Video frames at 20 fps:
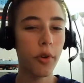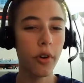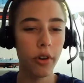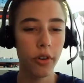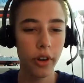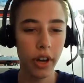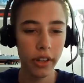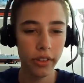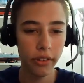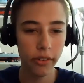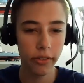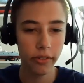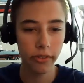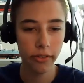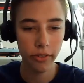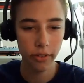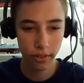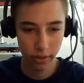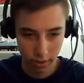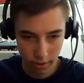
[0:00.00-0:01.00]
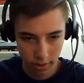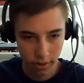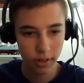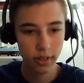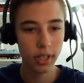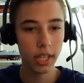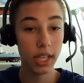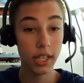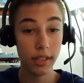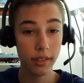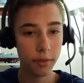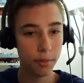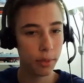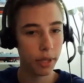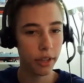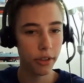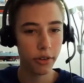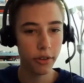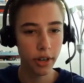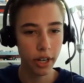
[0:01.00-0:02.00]
aggressive. He does play
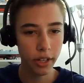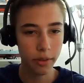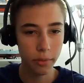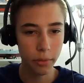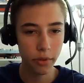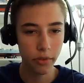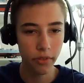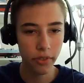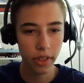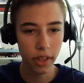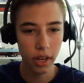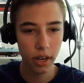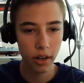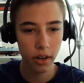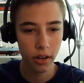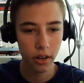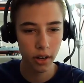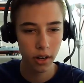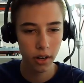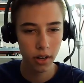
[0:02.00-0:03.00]
the correct move there.